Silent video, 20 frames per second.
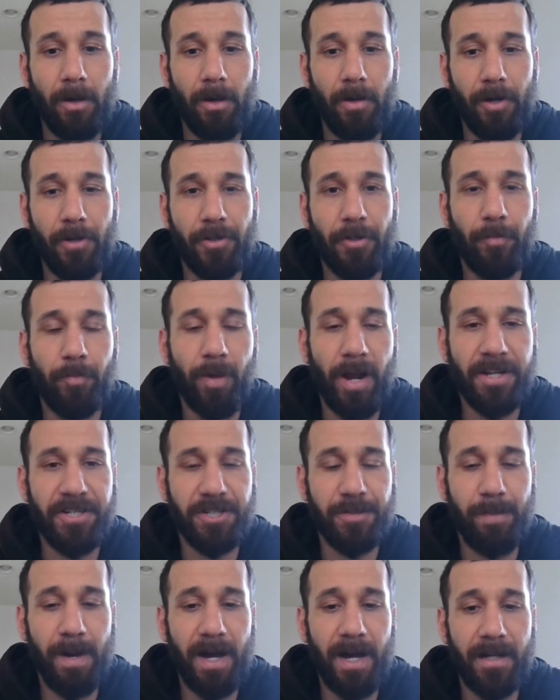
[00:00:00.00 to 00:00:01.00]
another bright
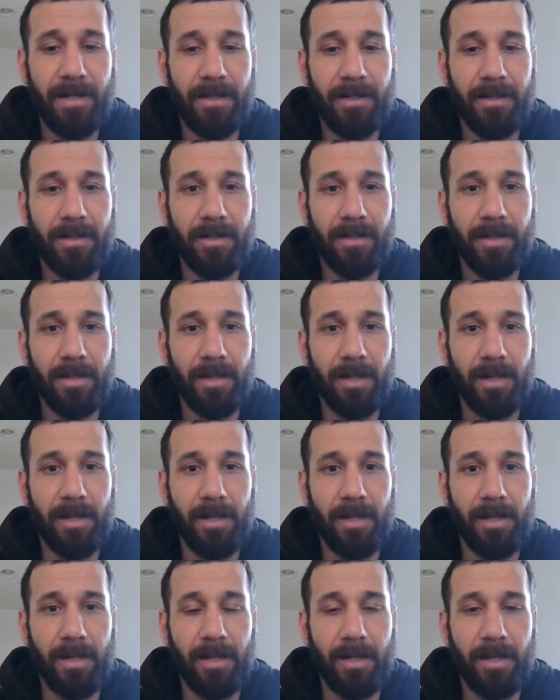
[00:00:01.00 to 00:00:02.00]
spot
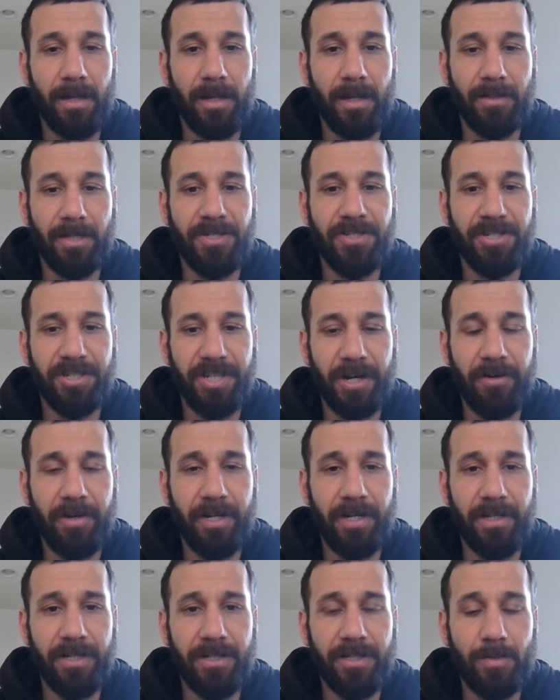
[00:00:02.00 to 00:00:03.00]
in this
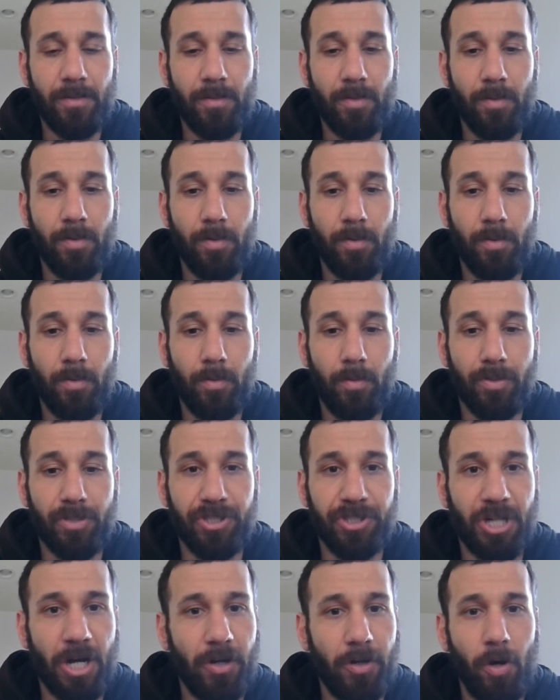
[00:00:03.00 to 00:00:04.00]
series was
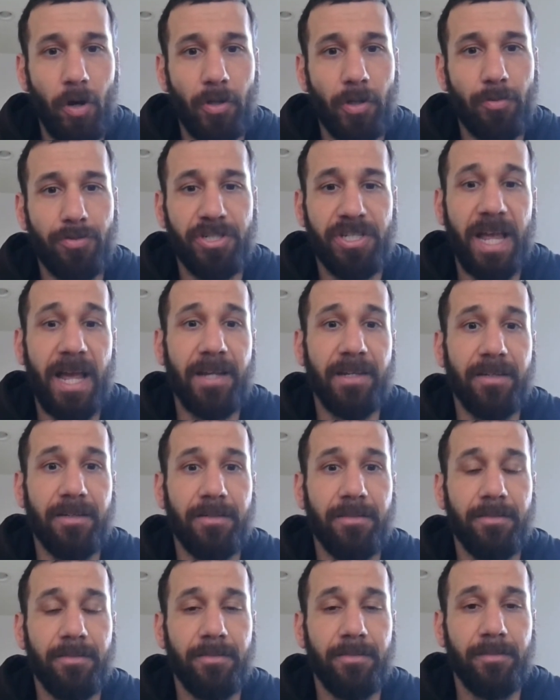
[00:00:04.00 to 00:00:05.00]
Giancarlo
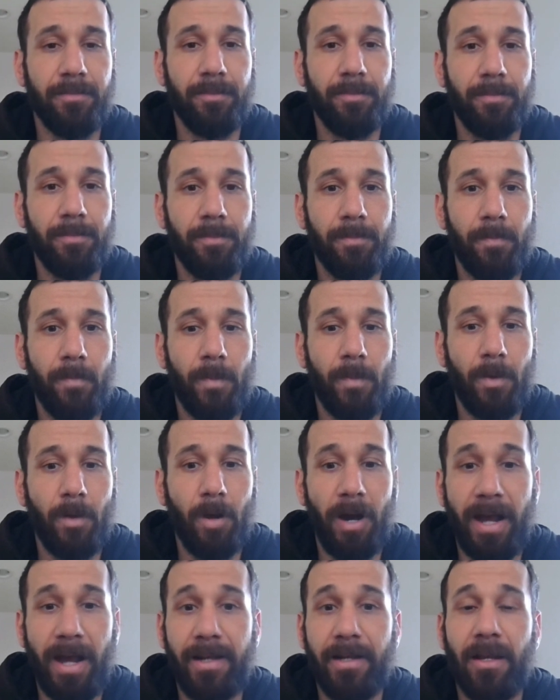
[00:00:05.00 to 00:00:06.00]
Stanton.
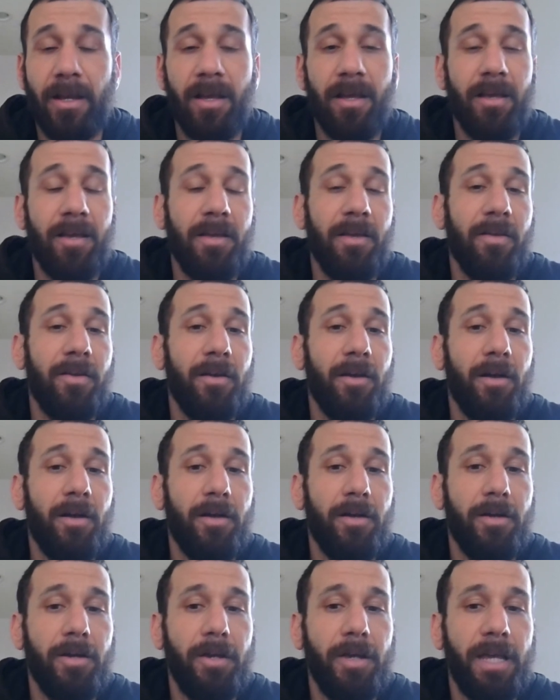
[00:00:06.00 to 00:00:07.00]
All right.
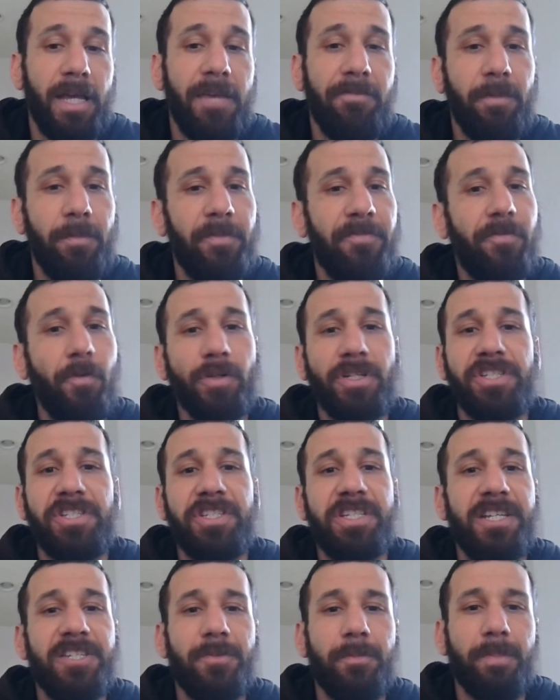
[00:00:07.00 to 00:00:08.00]
Even before the
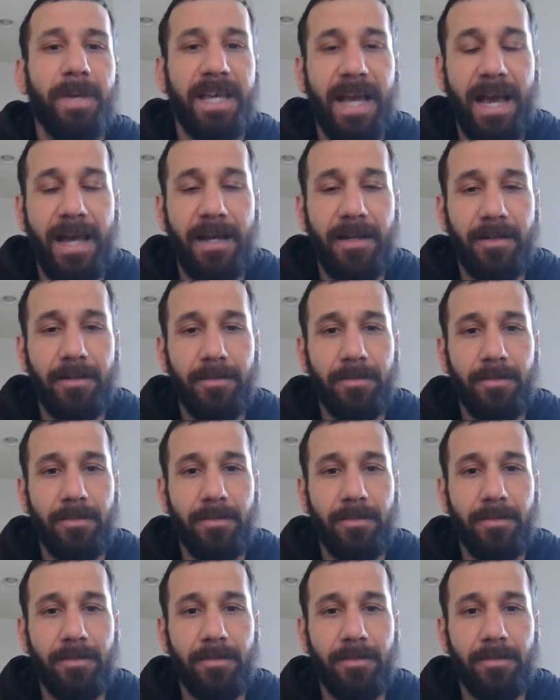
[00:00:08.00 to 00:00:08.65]
season began,